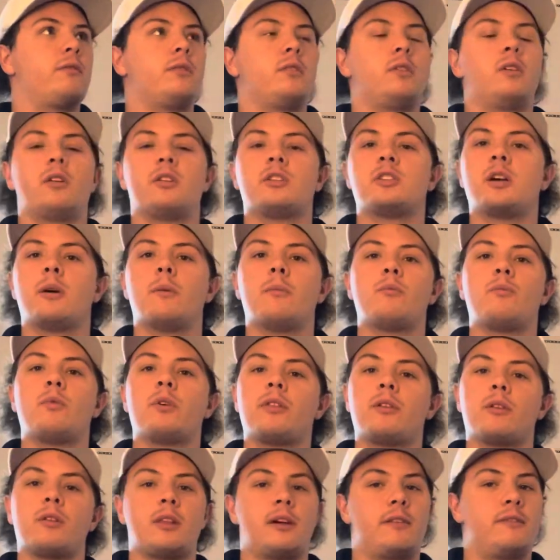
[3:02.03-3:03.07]
or something
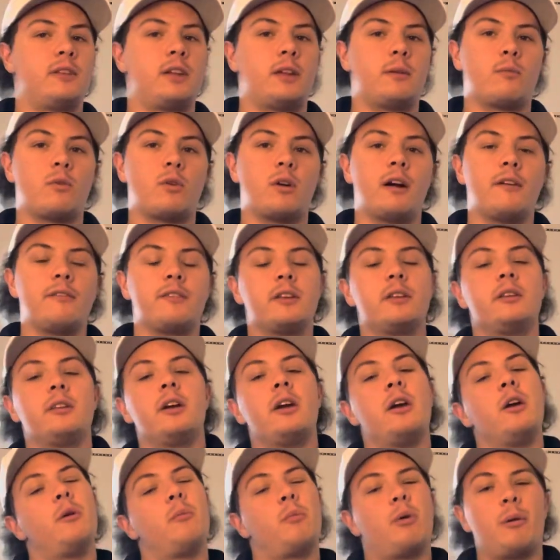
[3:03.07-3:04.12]
with your left hand more often,
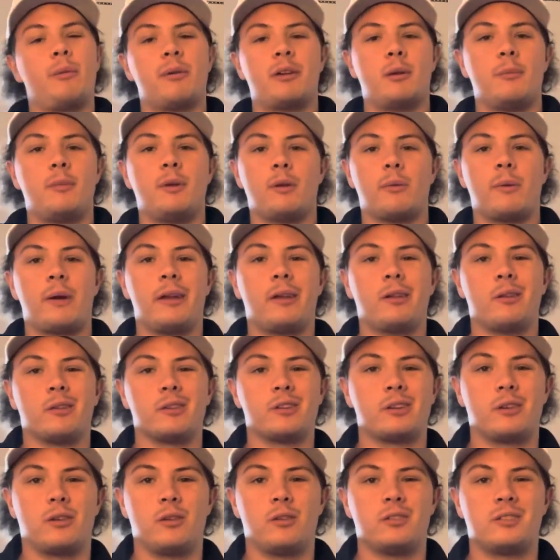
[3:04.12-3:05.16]
probably going to be a regular
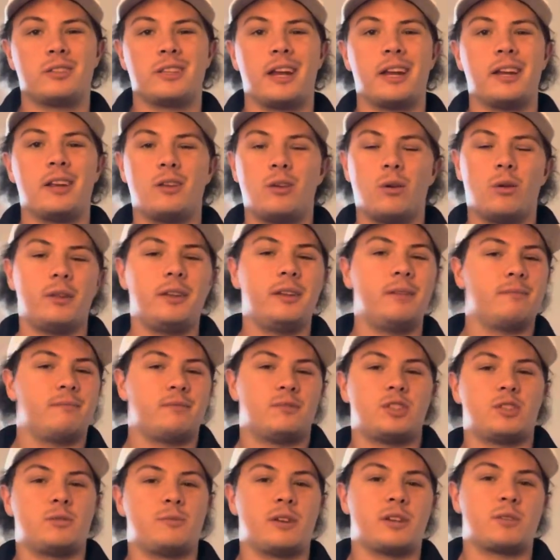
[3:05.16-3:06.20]
sided goalie.
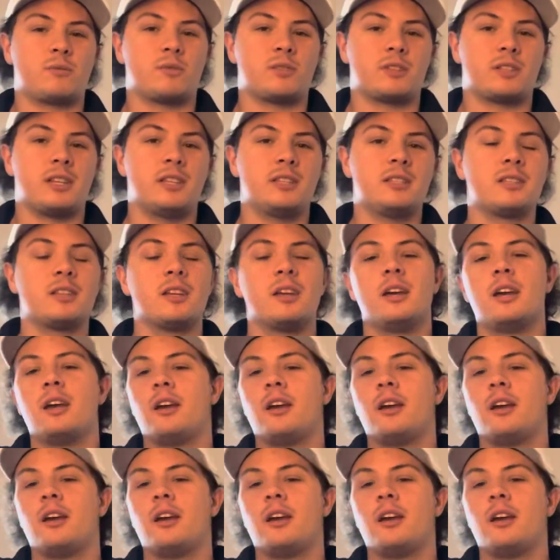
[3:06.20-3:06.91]
Just makes more sense.